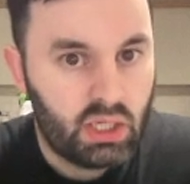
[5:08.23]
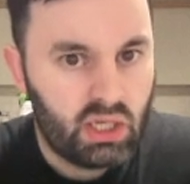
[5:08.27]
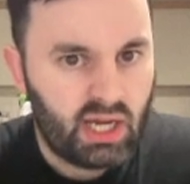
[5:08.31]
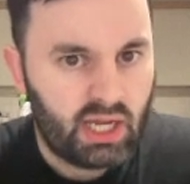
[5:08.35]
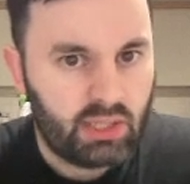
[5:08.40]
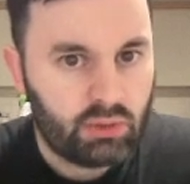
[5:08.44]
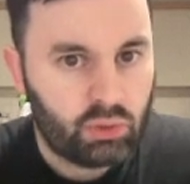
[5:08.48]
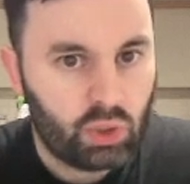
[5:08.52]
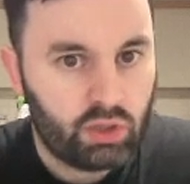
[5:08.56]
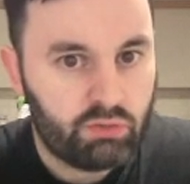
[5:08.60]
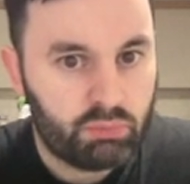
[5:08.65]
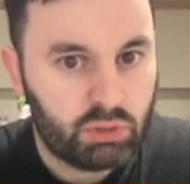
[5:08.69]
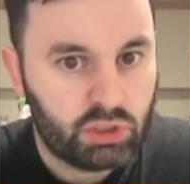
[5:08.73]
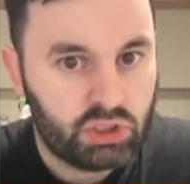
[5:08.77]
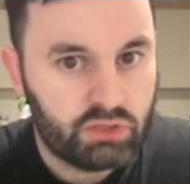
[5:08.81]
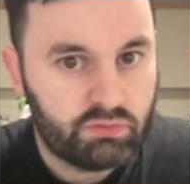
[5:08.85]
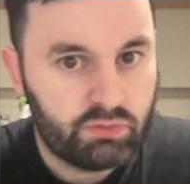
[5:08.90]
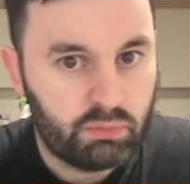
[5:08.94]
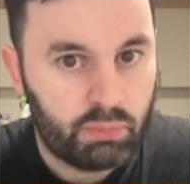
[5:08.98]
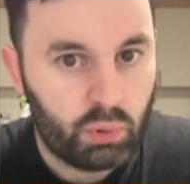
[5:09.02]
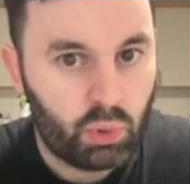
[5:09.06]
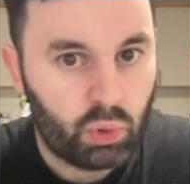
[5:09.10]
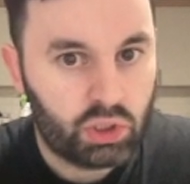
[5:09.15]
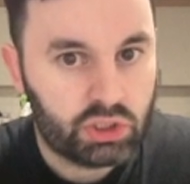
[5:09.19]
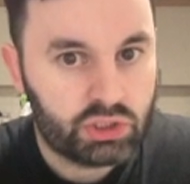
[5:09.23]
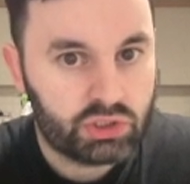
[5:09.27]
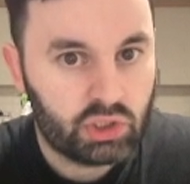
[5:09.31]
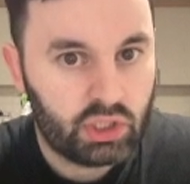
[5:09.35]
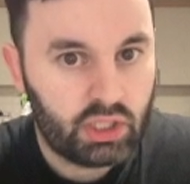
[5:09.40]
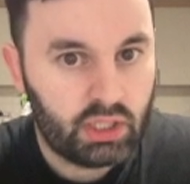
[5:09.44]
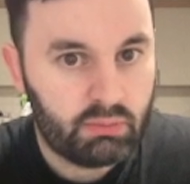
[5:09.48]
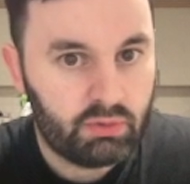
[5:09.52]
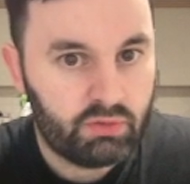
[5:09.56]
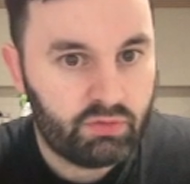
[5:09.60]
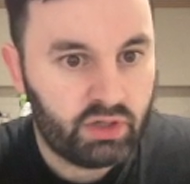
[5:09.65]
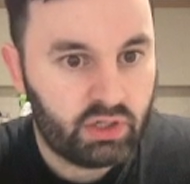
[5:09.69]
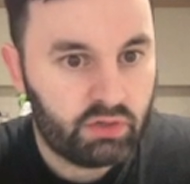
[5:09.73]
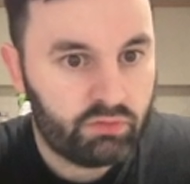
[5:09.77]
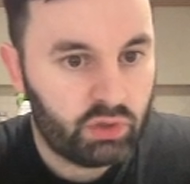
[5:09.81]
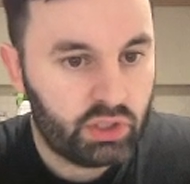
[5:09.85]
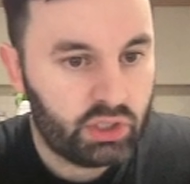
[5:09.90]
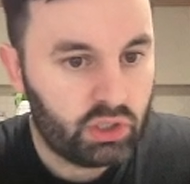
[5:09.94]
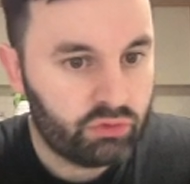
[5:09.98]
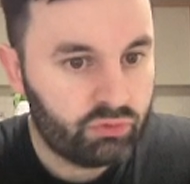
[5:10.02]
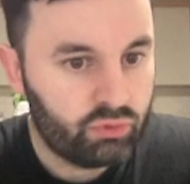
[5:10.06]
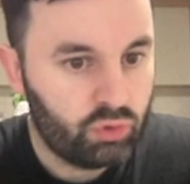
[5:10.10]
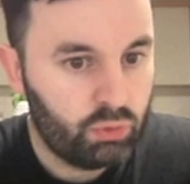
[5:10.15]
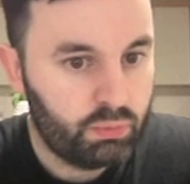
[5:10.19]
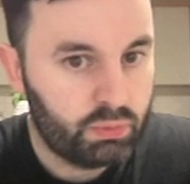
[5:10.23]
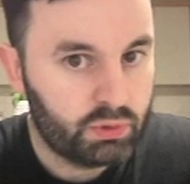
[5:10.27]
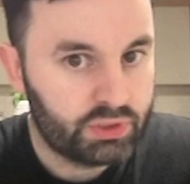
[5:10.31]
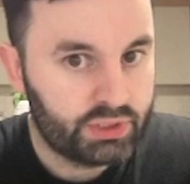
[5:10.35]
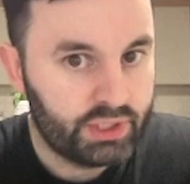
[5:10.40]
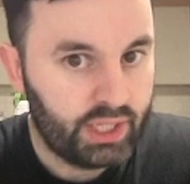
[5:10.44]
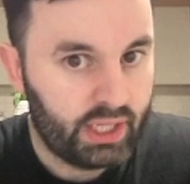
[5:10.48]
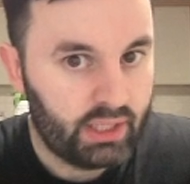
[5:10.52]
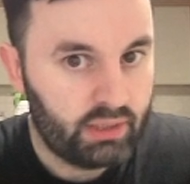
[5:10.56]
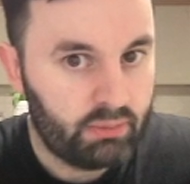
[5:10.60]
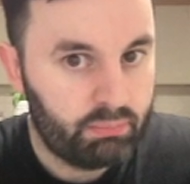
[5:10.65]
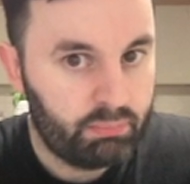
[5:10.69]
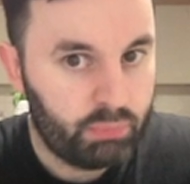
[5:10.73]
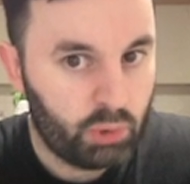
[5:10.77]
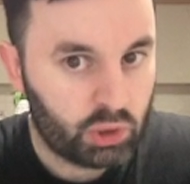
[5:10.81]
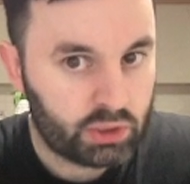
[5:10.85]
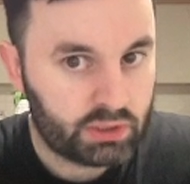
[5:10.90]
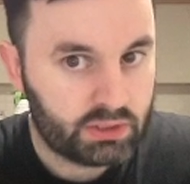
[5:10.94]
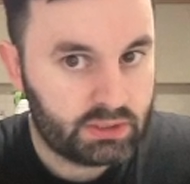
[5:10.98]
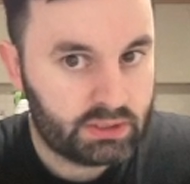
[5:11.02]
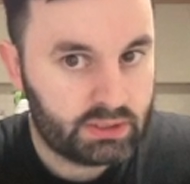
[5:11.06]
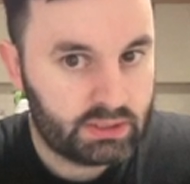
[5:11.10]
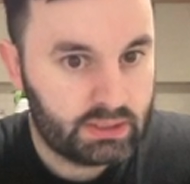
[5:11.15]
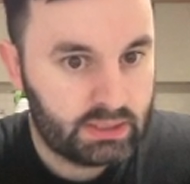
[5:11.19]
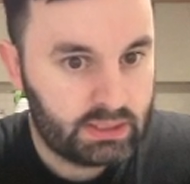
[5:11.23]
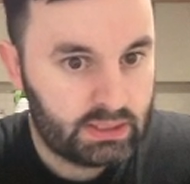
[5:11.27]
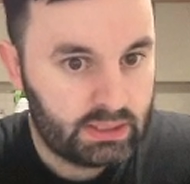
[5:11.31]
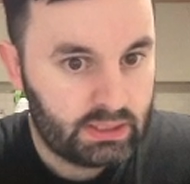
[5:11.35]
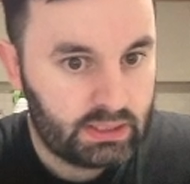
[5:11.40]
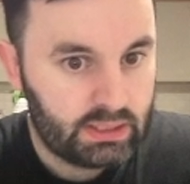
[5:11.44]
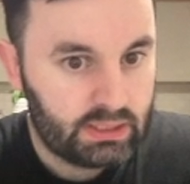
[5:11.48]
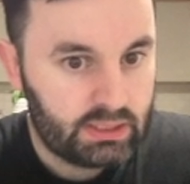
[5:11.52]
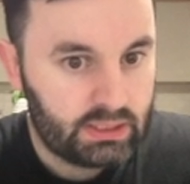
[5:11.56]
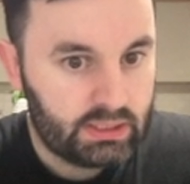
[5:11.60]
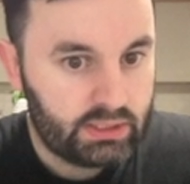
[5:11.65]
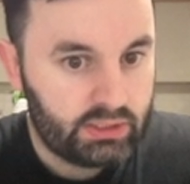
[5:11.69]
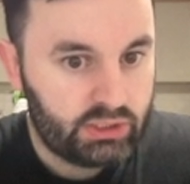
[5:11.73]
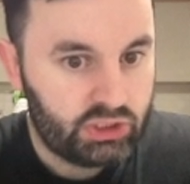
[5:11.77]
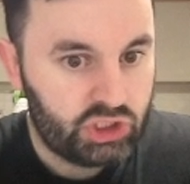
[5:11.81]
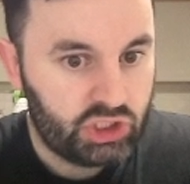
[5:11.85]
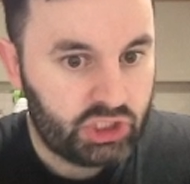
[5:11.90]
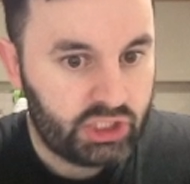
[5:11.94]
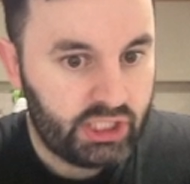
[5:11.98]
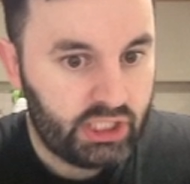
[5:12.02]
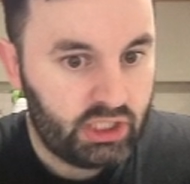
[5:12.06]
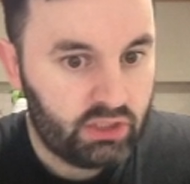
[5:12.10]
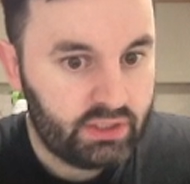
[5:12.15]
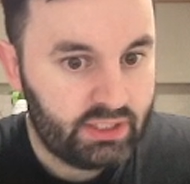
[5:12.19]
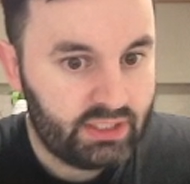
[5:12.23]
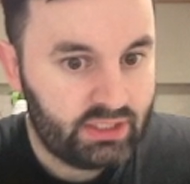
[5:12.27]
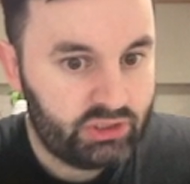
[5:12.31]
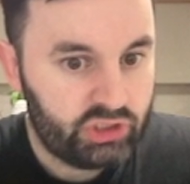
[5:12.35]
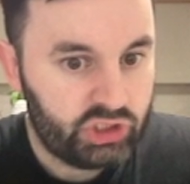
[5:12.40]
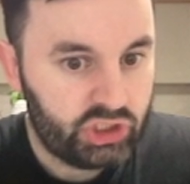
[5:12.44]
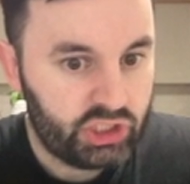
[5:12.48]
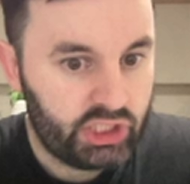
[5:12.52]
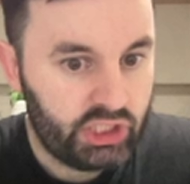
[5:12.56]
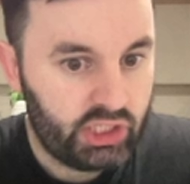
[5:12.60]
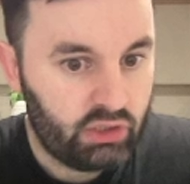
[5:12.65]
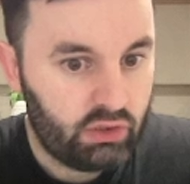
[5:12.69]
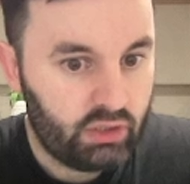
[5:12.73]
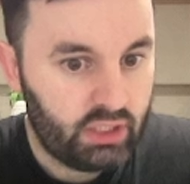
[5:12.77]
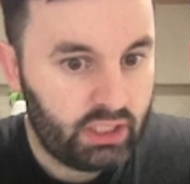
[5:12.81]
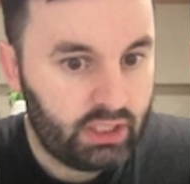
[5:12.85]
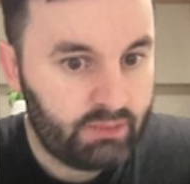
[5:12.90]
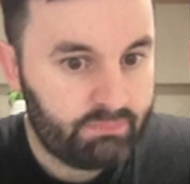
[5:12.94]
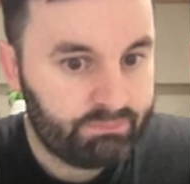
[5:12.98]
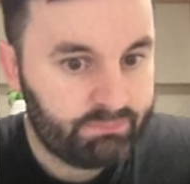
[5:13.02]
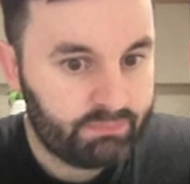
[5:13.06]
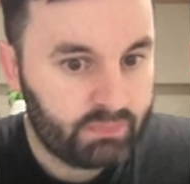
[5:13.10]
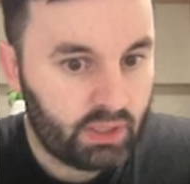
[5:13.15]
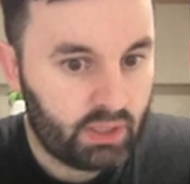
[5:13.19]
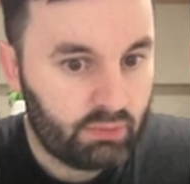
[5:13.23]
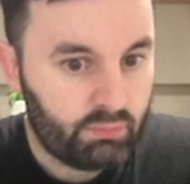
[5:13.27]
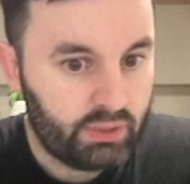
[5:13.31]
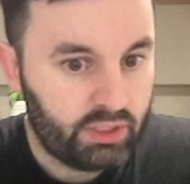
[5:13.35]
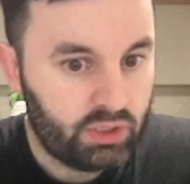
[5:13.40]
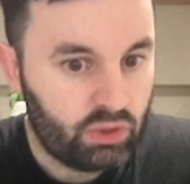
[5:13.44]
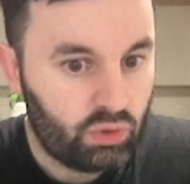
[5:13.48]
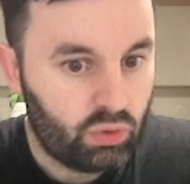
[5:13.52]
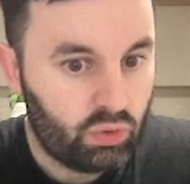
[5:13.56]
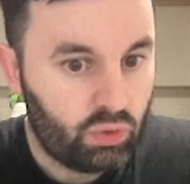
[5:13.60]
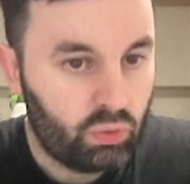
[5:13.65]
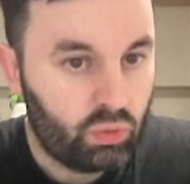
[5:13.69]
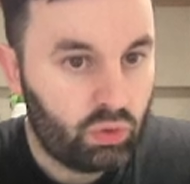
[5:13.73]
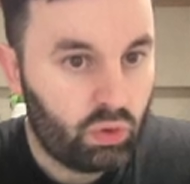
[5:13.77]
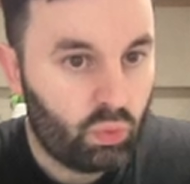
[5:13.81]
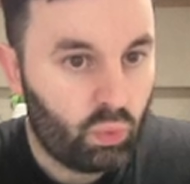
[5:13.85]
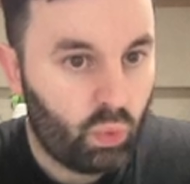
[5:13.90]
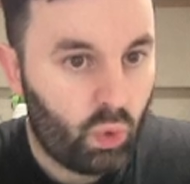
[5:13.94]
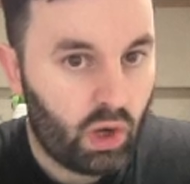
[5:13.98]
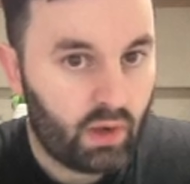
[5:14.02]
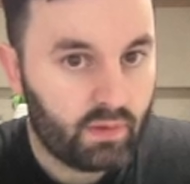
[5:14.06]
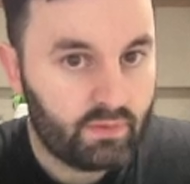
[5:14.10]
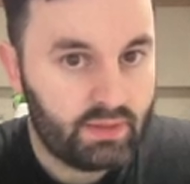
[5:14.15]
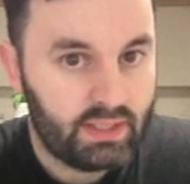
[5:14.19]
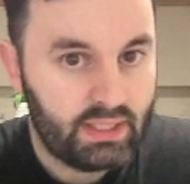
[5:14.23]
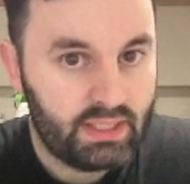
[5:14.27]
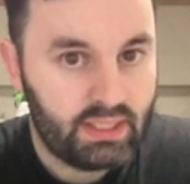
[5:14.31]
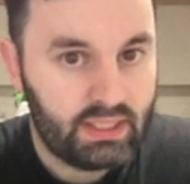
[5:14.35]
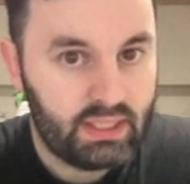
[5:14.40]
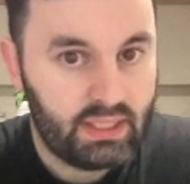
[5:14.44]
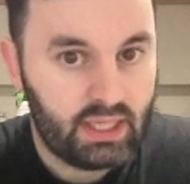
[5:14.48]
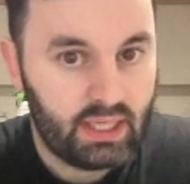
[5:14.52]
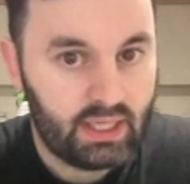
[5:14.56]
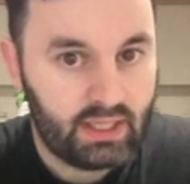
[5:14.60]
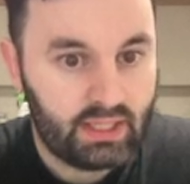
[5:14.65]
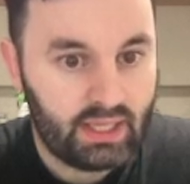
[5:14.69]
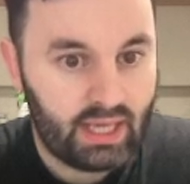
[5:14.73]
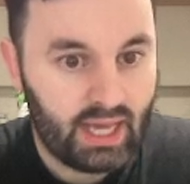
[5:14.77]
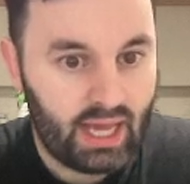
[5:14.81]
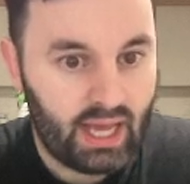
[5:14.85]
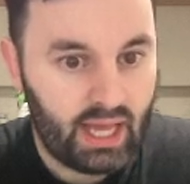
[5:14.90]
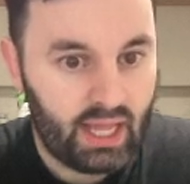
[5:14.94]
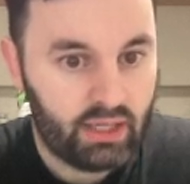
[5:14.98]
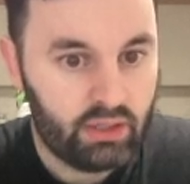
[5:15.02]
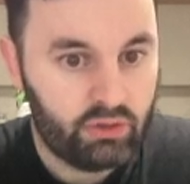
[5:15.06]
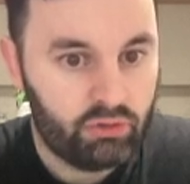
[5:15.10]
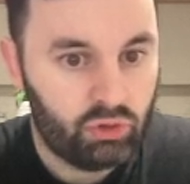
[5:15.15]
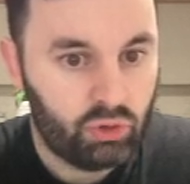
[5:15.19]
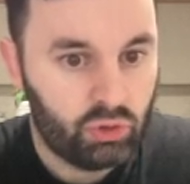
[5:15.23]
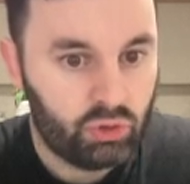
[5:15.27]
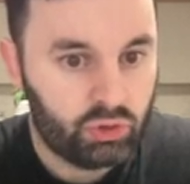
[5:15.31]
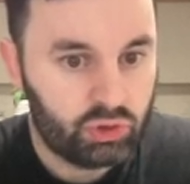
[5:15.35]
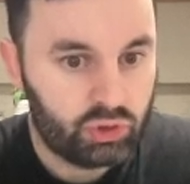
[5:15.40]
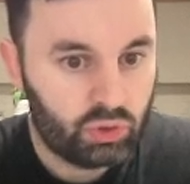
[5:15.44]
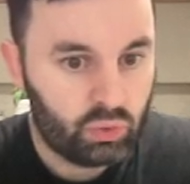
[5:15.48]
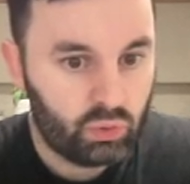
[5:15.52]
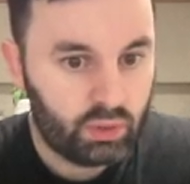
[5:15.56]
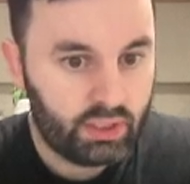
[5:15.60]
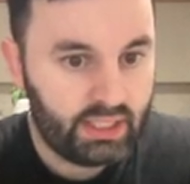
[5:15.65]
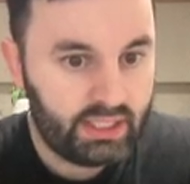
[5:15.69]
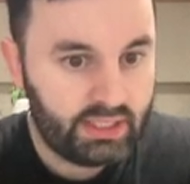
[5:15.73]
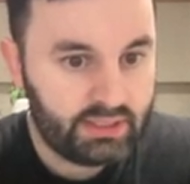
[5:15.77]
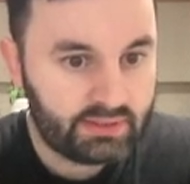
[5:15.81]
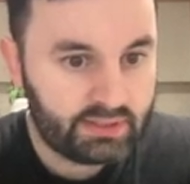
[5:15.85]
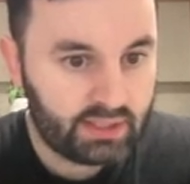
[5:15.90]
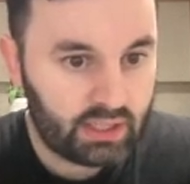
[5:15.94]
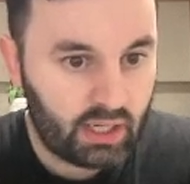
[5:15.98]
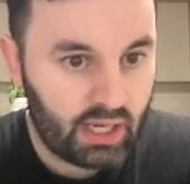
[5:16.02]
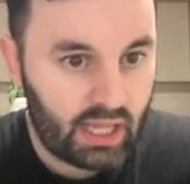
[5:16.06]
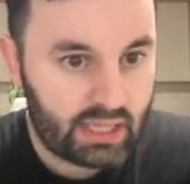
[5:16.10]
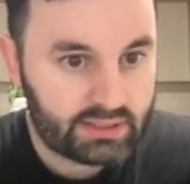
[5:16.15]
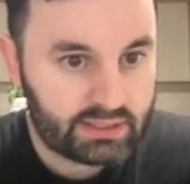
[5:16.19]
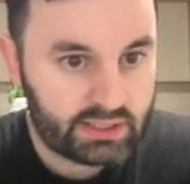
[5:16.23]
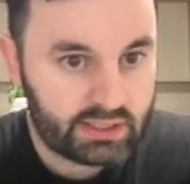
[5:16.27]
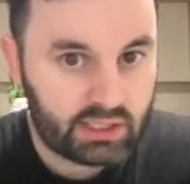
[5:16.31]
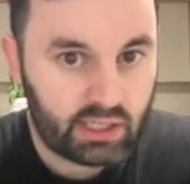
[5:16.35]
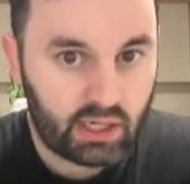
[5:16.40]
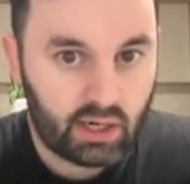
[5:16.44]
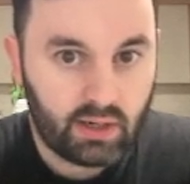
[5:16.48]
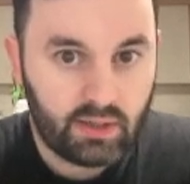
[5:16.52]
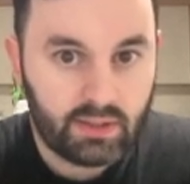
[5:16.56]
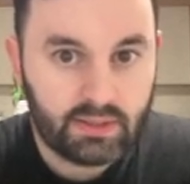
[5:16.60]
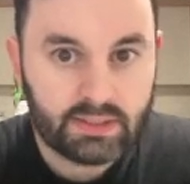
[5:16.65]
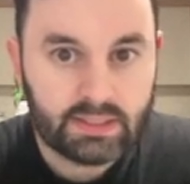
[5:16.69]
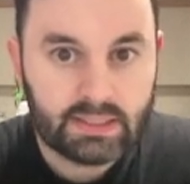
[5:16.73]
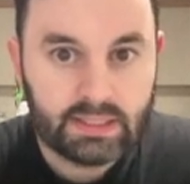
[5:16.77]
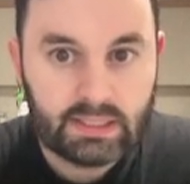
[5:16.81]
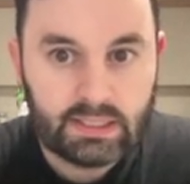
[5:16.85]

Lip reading: I have much of a bonus on him. I think I've only got 2%. But Shaqiri is Shaqiri, and we know what he can do. So he's the classic card.